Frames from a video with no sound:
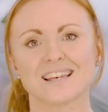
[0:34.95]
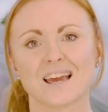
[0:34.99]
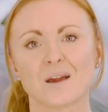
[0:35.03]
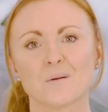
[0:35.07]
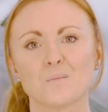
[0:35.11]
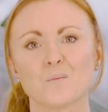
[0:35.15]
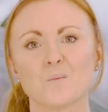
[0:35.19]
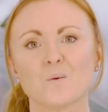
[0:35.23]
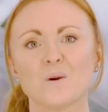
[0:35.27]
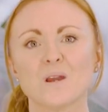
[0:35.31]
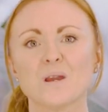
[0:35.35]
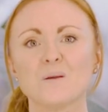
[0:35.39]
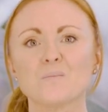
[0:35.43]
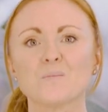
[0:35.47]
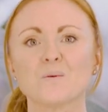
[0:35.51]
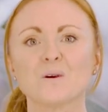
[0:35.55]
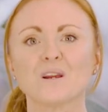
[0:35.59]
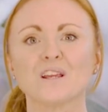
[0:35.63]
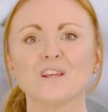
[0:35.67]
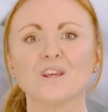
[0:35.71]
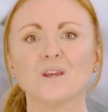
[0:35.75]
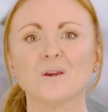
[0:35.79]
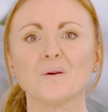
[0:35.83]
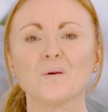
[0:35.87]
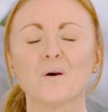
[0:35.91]
and we
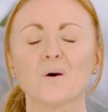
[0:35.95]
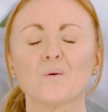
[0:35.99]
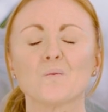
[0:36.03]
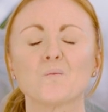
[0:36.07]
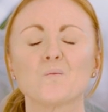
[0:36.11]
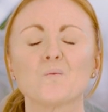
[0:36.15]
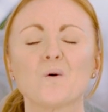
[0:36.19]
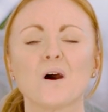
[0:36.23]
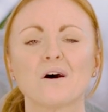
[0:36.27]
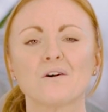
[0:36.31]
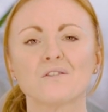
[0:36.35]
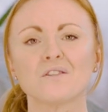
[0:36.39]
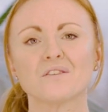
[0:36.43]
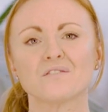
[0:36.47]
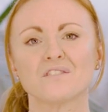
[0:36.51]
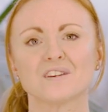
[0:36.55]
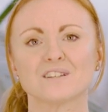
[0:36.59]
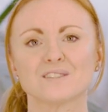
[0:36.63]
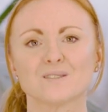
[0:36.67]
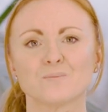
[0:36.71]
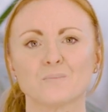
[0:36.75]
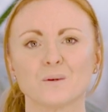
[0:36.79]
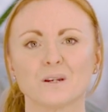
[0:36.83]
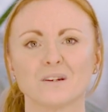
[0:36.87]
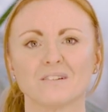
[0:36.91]
bring you a wealth of
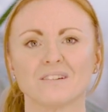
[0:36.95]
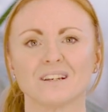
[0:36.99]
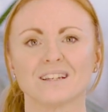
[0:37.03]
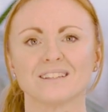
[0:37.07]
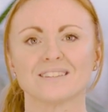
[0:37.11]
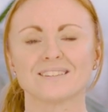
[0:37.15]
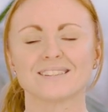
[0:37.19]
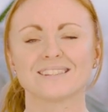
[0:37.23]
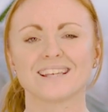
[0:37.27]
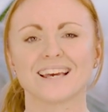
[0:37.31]
experience